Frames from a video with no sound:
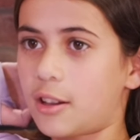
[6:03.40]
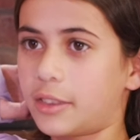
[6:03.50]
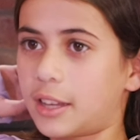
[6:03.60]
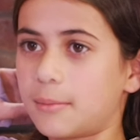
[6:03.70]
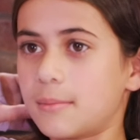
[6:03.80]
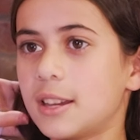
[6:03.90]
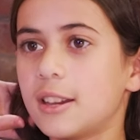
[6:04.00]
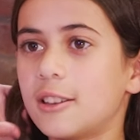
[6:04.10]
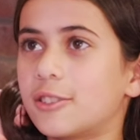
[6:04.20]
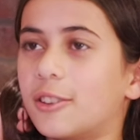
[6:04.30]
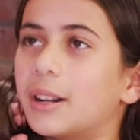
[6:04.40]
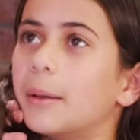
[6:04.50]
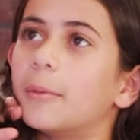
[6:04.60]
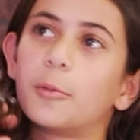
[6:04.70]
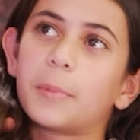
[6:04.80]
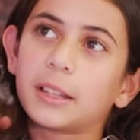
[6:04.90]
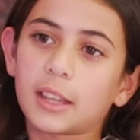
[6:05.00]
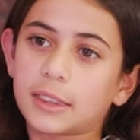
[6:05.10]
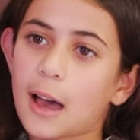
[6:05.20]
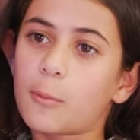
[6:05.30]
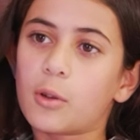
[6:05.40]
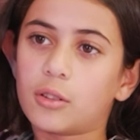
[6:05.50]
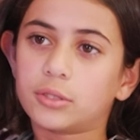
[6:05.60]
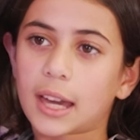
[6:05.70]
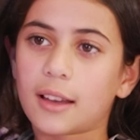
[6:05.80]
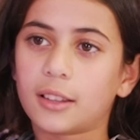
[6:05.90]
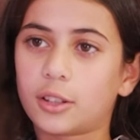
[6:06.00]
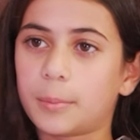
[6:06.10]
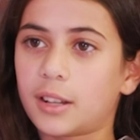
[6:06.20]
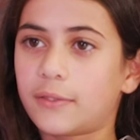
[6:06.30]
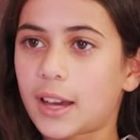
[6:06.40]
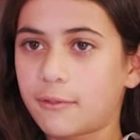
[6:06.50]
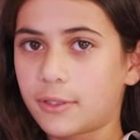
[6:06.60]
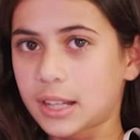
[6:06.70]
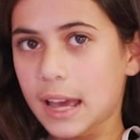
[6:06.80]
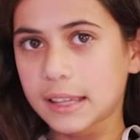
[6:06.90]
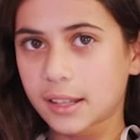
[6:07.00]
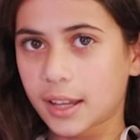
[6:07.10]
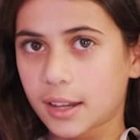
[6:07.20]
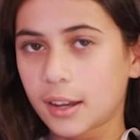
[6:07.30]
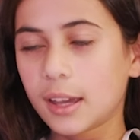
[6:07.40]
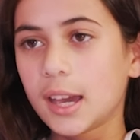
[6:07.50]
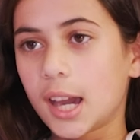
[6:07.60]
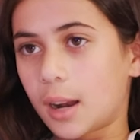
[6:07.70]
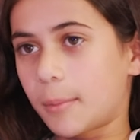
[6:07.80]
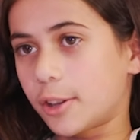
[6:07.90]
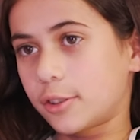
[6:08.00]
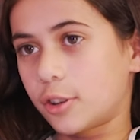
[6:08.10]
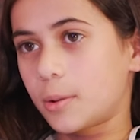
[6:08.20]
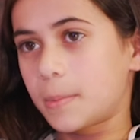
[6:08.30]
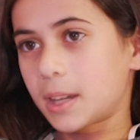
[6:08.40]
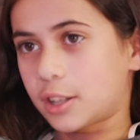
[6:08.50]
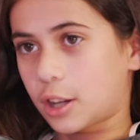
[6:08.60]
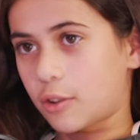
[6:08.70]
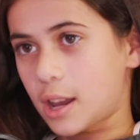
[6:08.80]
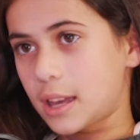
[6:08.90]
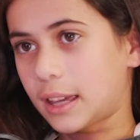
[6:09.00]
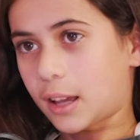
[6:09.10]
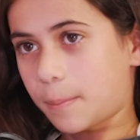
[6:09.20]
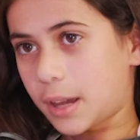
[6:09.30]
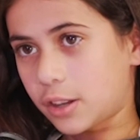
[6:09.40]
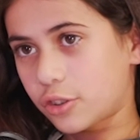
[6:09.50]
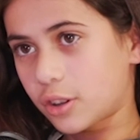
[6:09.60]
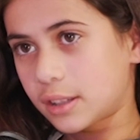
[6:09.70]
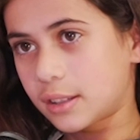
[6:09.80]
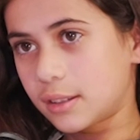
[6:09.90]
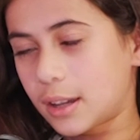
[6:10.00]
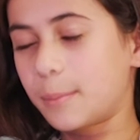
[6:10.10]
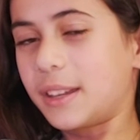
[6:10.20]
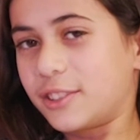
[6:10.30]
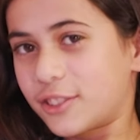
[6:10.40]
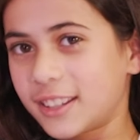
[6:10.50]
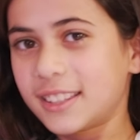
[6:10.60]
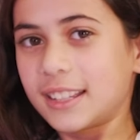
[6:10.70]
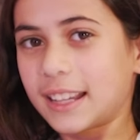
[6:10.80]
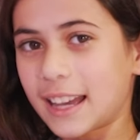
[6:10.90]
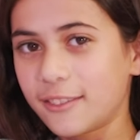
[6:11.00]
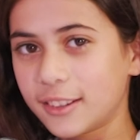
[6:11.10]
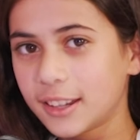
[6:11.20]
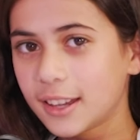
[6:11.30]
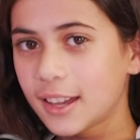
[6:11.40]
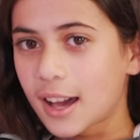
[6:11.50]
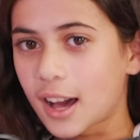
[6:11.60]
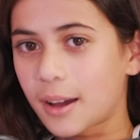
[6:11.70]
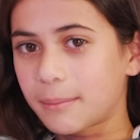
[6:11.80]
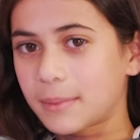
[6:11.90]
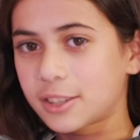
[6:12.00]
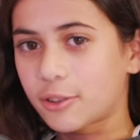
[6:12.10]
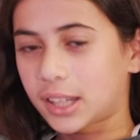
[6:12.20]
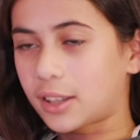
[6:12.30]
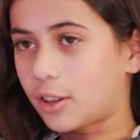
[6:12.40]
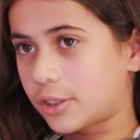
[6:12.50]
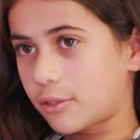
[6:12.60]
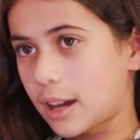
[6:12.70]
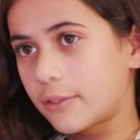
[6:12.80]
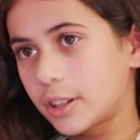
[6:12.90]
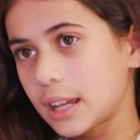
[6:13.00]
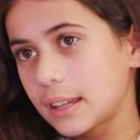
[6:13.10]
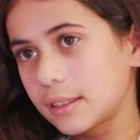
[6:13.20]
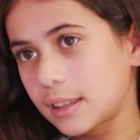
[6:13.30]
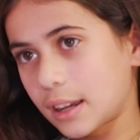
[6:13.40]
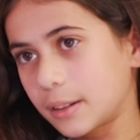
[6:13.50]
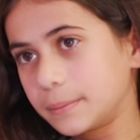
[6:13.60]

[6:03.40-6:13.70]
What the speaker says: on them. So I'm hoping that will get a little bit of advertising in. And I'm also hoping to create like a Pinterest account so I can also advertise there.